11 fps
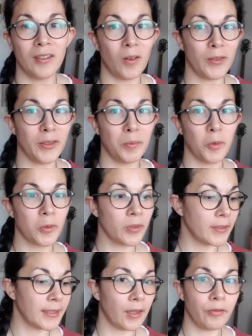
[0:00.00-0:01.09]
on the books
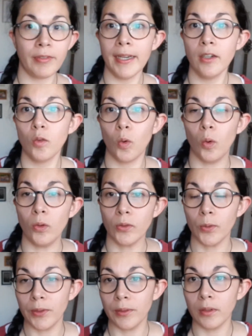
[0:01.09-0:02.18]
that I've read, or
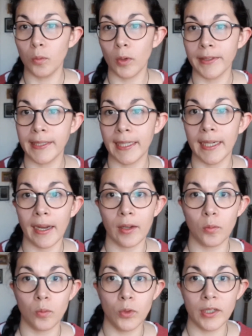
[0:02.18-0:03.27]
also the ones that I
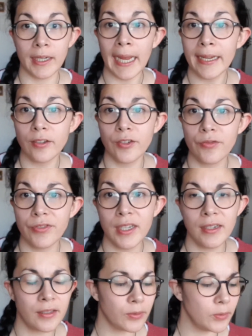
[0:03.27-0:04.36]
would like to
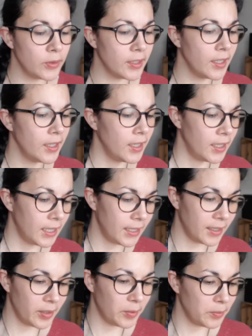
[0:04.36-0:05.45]
read soon,
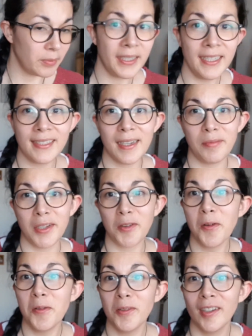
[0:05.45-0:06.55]
please let me
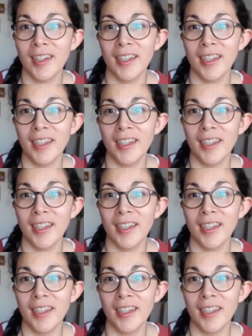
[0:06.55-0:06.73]
know.